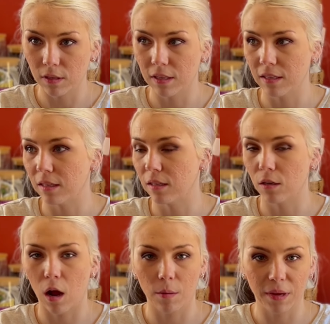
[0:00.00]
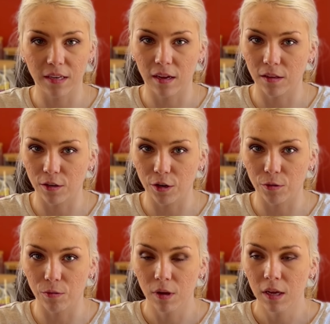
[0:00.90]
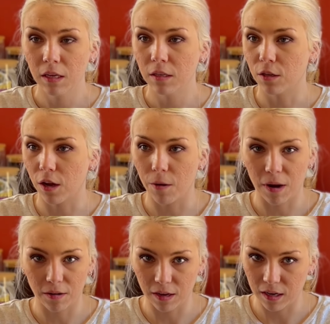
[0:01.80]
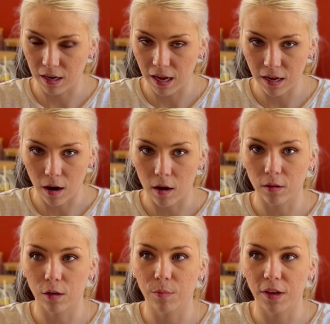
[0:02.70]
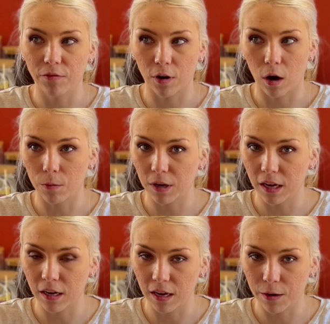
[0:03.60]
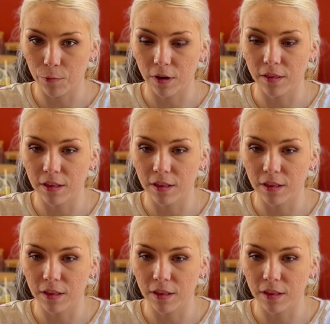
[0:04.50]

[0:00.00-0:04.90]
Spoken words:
This is not me telling you to go out and get an e-collar, but if you're already going to get one,